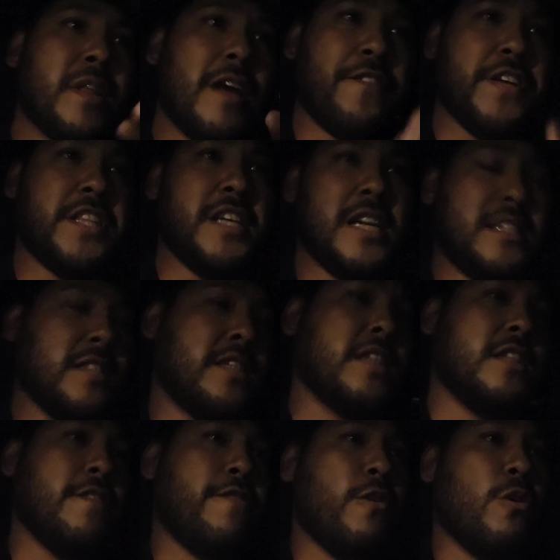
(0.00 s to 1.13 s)
a 58 to
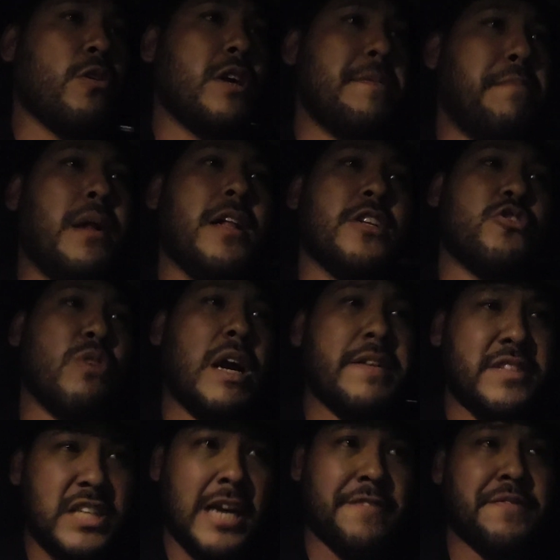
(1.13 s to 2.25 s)
64 Impala
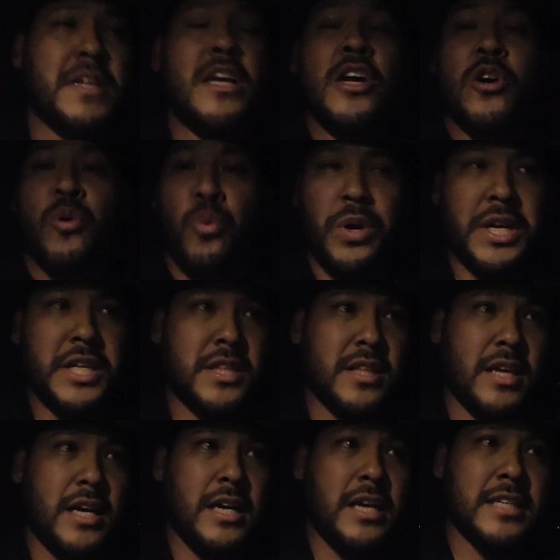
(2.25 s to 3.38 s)
drive shaft with
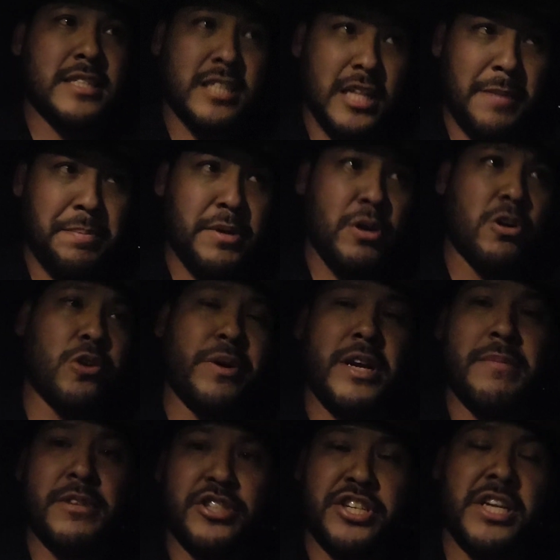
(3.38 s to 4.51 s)
a slip yoke
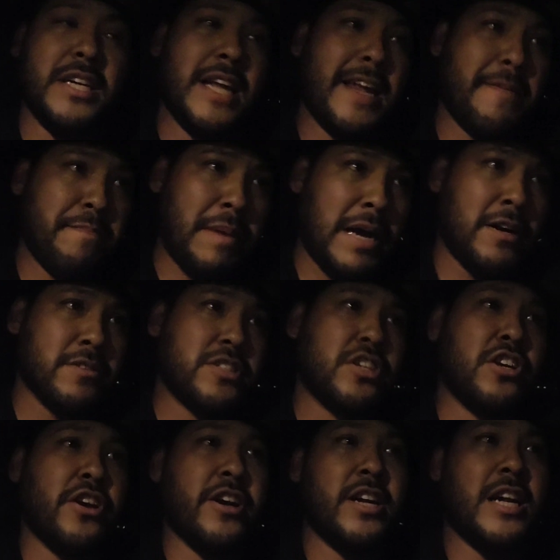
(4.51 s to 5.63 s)
already machined and
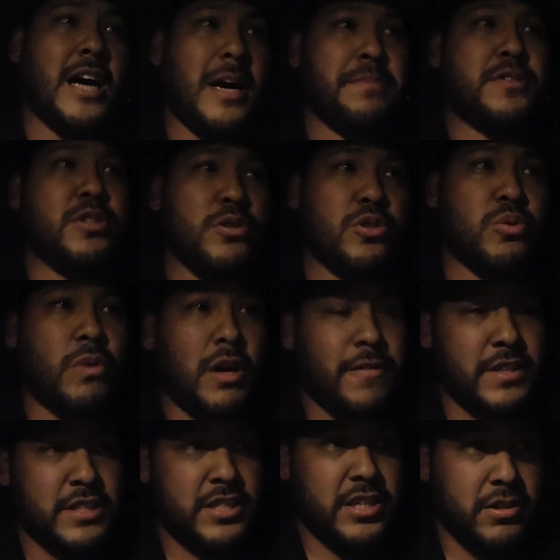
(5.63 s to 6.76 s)
balanced, good up to
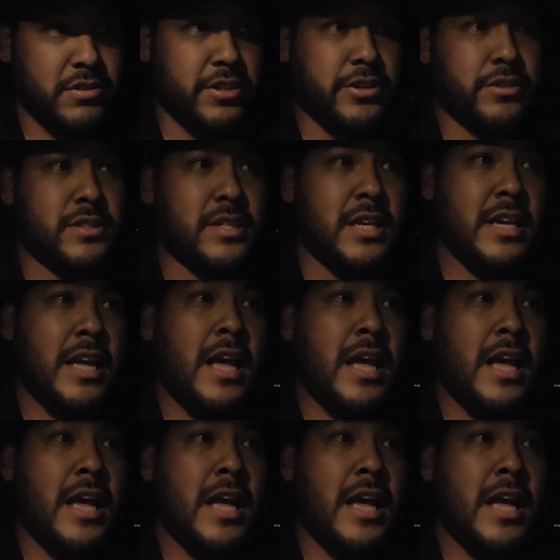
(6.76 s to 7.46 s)
12-inch cylinders,